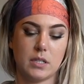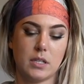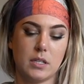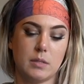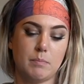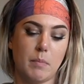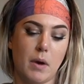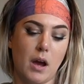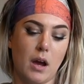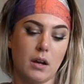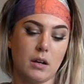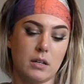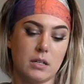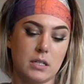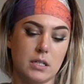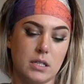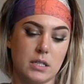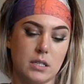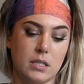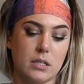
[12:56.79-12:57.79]
in this
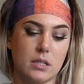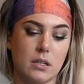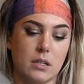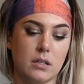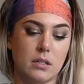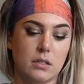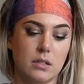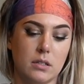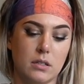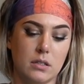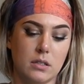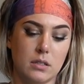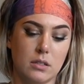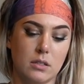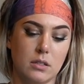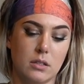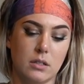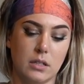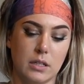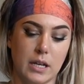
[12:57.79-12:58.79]
box.
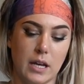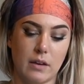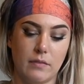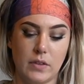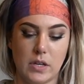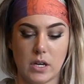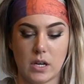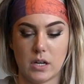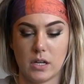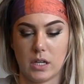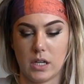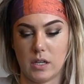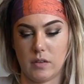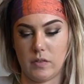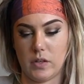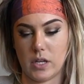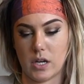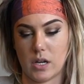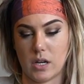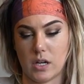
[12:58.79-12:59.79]

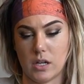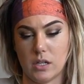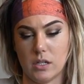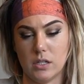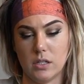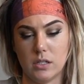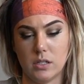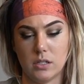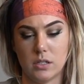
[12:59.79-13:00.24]
Kevia.